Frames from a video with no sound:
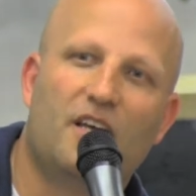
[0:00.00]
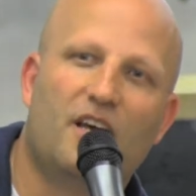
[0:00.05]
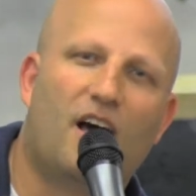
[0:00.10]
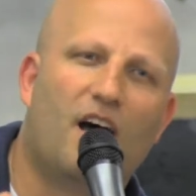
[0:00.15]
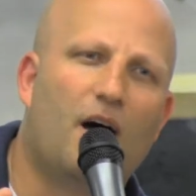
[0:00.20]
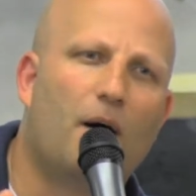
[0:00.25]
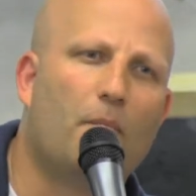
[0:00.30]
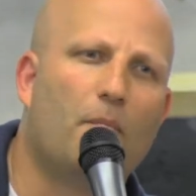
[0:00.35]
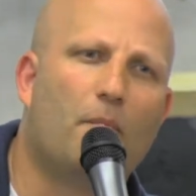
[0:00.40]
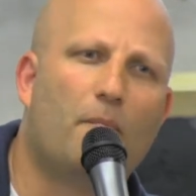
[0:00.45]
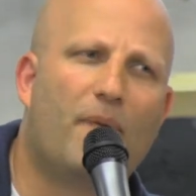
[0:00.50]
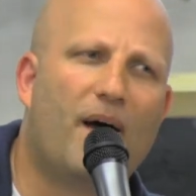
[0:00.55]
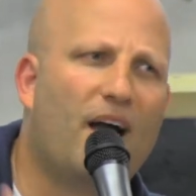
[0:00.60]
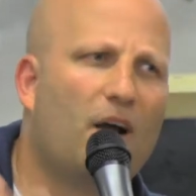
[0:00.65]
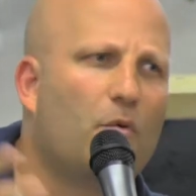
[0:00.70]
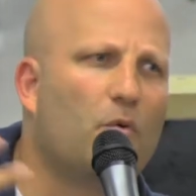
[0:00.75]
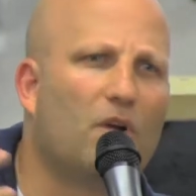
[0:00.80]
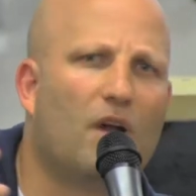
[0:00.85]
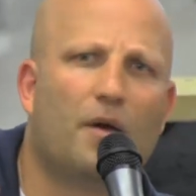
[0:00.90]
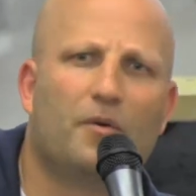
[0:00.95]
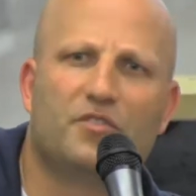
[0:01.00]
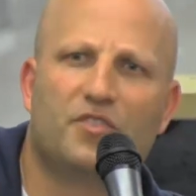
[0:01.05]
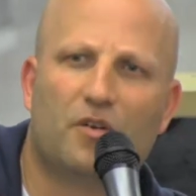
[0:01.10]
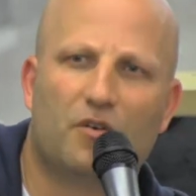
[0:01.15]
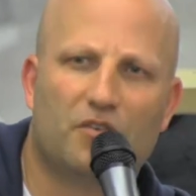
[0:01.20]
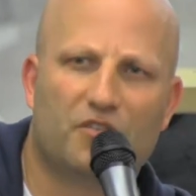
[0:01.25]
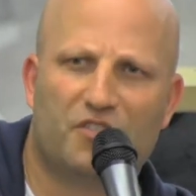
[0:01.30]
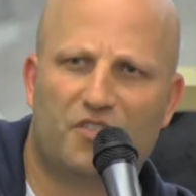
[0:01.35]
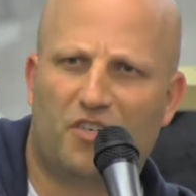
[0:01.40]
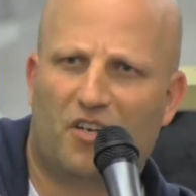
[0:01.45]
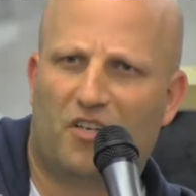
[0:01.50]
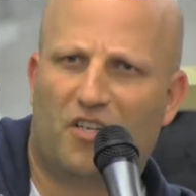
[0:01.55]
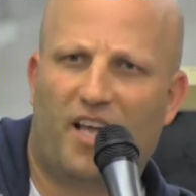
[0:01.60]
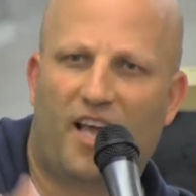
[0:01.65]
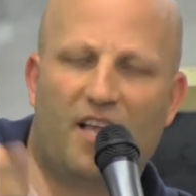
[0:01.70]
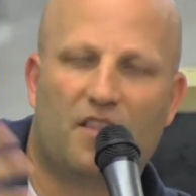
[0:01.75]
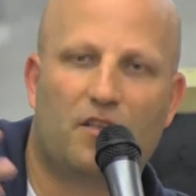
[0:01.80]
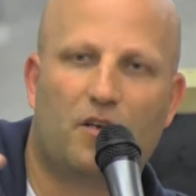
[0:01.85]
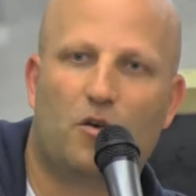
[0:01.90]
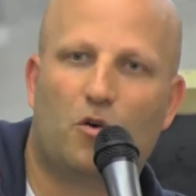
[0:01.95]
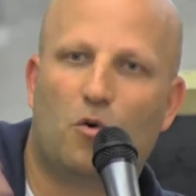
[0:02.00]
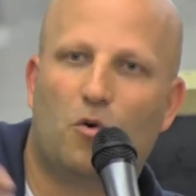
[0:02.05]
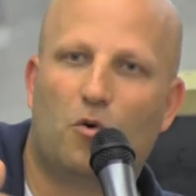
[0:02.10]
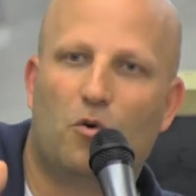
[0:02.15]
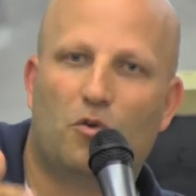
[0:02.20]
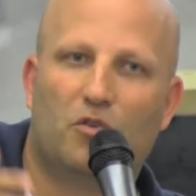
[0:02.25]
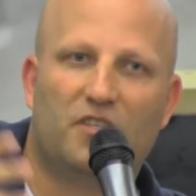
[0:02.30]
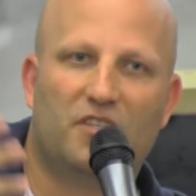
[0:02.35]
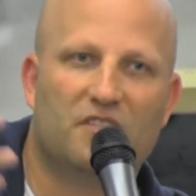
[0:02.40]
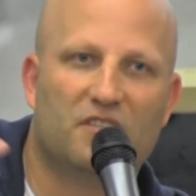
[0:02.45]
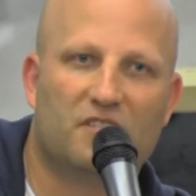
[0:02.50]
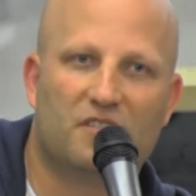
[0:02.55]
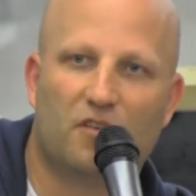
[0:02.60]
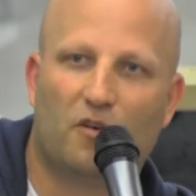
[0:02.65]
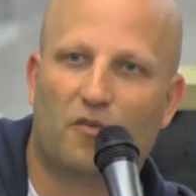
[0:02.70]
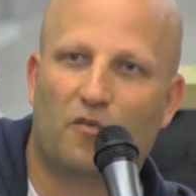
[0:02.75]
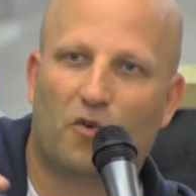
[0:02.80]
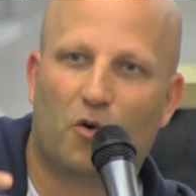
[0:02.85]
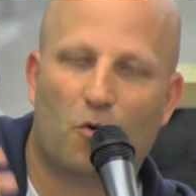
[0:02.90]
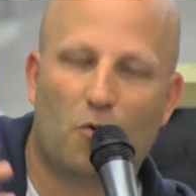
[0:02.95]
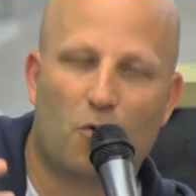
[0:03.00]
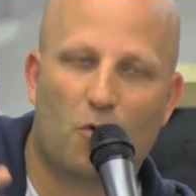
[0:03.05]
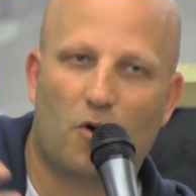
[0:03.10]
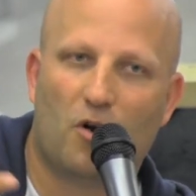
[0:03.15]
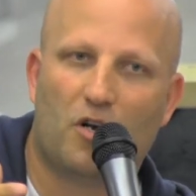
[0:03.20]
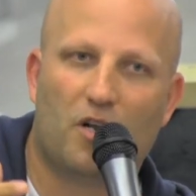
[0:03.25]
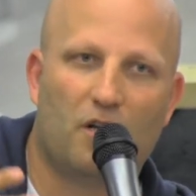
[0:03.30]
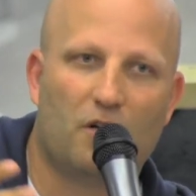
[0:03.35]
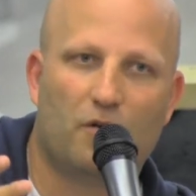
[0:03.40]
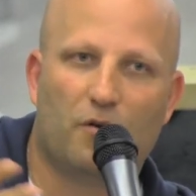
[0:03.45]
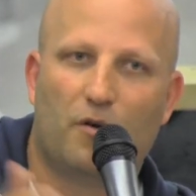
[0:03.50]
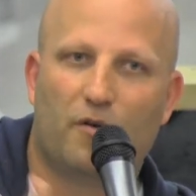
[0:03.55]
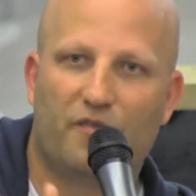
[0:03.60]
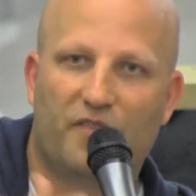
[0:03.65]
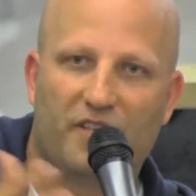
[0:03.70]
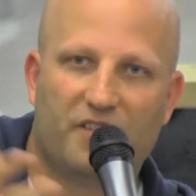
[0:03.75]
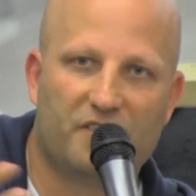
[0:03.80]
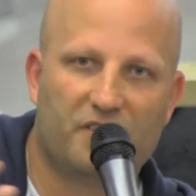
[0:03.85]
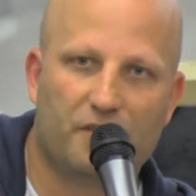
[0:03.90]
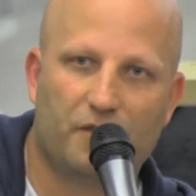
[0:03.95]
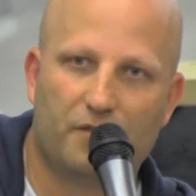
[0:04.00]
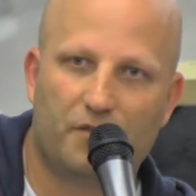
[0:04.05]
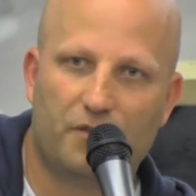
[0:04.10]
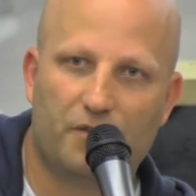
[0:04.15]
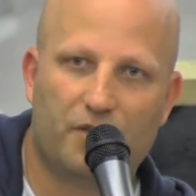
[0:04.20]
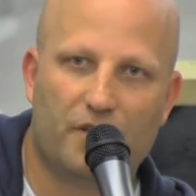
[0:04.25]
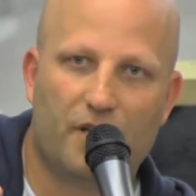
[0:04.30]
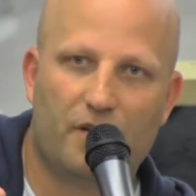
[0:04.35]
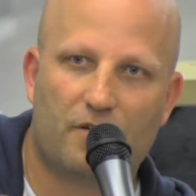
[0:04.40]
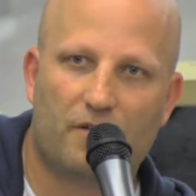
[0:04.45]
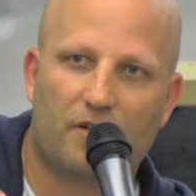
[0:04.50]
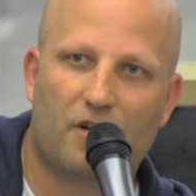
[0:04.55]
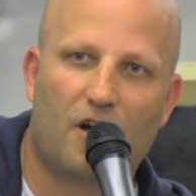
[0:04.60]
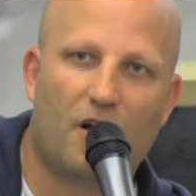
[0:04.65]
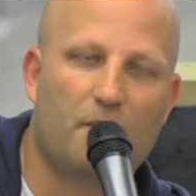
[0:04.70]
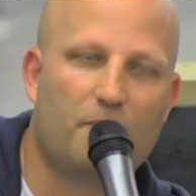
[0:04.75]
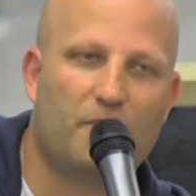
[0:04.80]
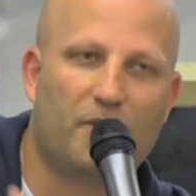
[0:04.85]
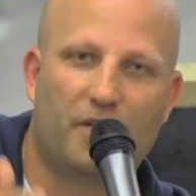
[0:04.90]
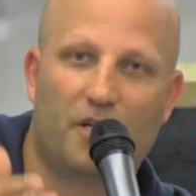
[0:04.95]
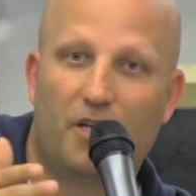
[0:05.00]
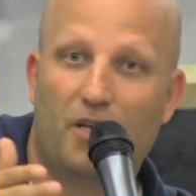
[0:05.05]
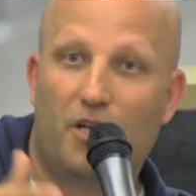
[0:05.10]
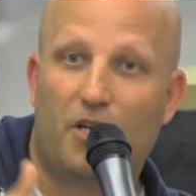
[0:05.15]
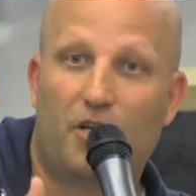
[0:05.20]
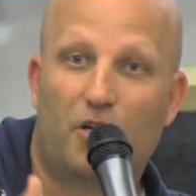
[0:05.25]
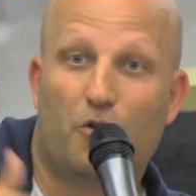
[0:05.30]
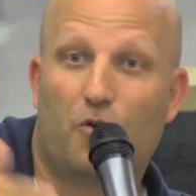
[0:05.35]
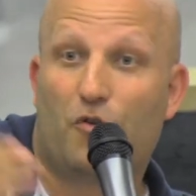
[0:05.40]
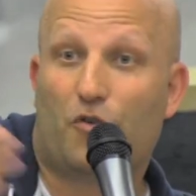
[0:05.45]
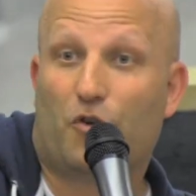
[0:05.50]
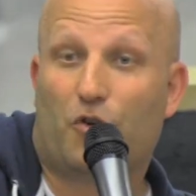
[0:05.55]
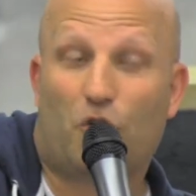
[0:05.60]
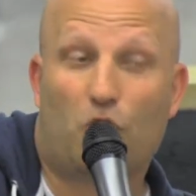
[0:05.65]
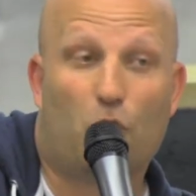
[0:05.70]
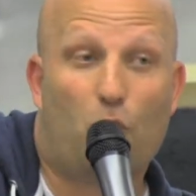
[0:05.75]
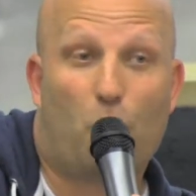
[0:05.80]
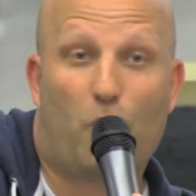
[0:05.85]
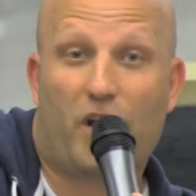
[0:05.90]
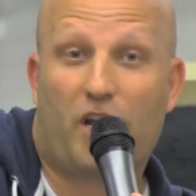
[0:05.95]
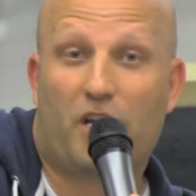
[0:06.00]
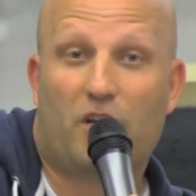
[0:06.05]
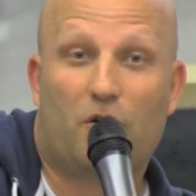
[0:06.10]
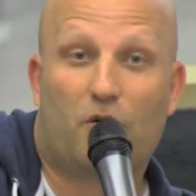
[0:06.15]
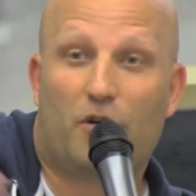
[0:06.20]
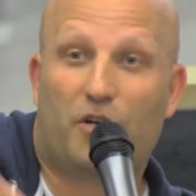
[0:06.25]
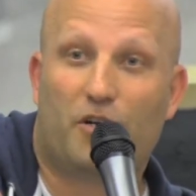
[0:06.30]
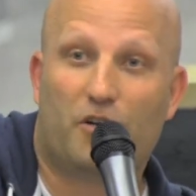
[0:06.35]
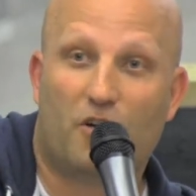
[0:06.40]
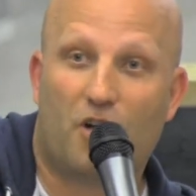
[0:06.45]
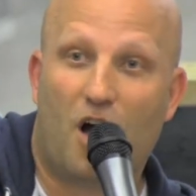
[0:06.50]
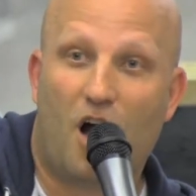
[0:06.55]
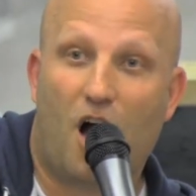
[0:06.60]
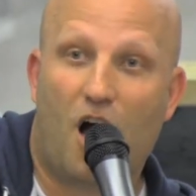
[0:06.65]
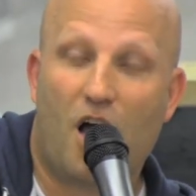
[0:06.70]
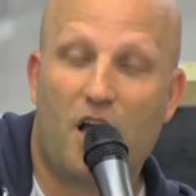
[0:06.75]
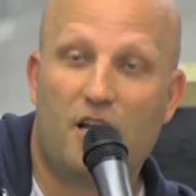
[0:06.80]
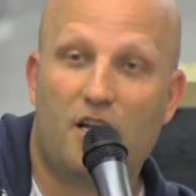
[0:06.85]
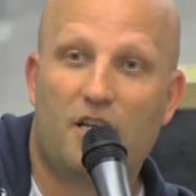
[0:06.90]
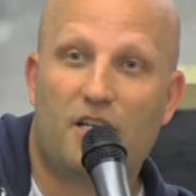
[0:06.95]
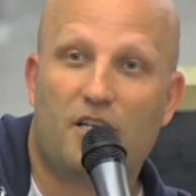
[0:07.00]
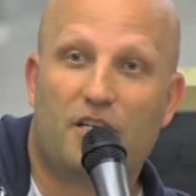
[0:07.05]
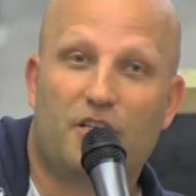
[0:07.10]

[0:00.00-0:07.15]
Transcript: Um, back when I was at Ernst Young, they had the gold and silver award. I don't know if they still do that or not, but you're either going to win it or you're not.